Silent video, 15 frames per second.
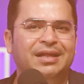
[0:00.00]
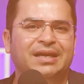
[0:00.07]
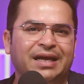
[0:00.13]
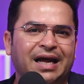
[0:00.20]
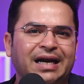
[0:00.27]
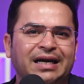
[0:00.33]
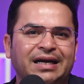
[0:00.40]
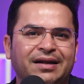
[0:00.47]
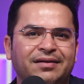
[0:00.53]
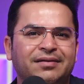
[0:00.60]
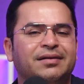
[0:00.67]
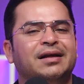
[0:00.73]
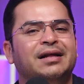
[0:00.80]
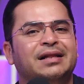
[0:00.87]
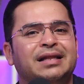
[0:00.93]
the reality
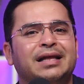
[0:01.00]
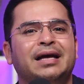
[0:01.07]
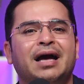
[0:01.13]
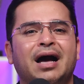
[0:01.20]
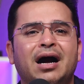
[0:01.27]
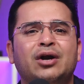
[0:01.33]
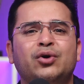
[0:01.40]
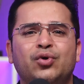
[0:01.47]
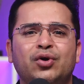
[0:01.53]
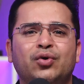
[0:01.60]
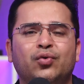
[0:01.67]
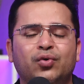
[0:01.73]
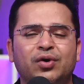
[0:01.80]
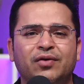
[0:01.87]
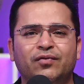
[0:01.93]
is, they are
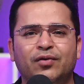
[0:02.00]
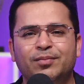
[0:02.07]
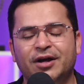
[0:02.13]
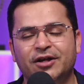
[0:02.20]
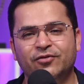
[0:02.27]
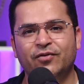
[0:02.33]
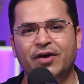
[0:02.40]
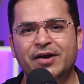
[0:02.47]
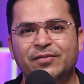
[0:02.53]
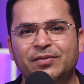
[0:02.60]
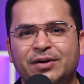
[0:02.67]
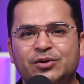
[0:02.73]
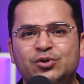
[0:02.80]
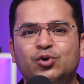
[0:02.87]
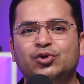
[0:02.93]
doing coding from last 5
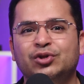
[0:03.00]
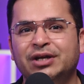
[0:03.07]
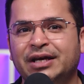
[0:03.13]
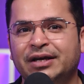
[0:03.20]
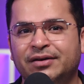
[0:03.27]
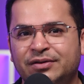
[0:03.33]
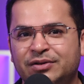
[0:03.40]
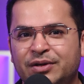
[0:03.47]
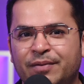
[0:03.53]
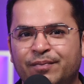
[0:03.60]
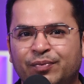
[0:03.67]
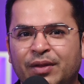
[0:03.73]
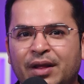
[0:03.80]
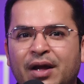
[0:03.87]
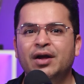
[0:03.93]
years or 3 years.
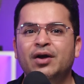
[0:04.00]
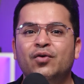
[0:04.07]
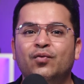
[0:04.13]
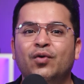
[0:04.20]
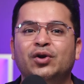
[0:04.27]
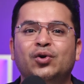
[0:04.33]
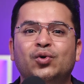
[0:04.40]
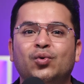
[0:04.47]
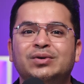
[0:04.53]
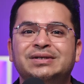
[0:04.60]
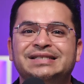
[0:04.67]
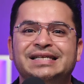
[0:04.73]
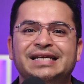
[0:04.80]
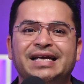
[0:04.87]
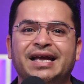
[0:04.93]
What you
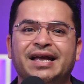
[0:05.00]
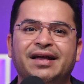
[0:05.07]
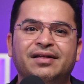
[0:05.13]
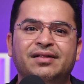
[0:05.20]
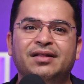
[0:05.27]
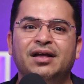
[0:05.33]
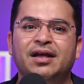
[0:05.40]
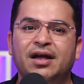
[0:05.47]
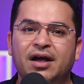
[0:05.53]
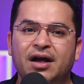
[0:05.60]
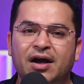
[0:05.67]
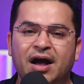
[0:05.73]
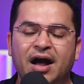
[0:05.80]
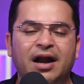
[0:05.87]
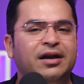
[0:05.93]
don't see is
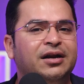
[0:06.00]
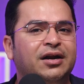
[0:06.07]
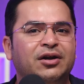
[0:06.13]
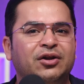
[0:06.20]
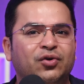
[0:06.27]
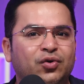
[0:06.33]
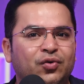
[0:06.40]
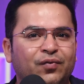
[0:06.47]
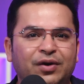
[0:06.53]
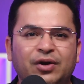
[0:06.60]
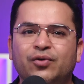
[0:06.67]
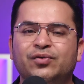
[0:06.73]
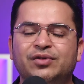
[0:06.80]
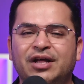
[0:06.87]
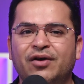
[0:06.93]
100 YouTube
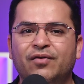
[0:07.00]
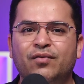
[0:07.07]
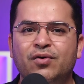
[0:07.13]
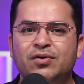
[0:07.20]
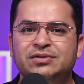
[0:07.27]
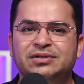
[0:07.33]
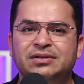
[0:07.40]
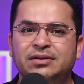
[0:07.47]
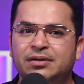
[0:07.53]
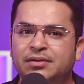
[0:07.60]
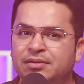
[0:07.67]
videos they have watched,